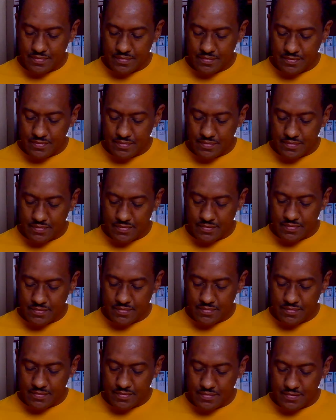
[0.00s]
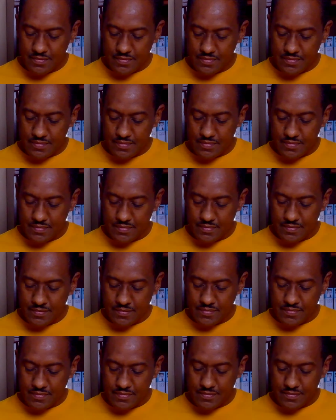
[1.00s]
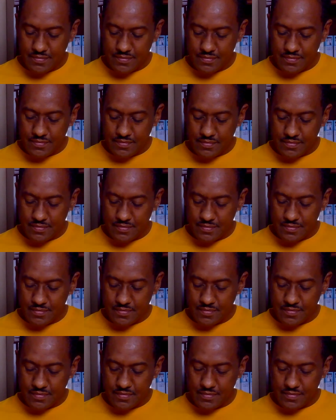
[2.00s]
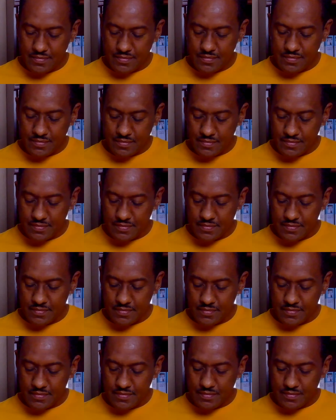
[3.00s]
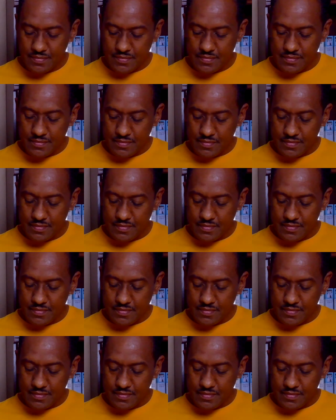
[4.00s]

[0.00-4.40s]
(not speaking)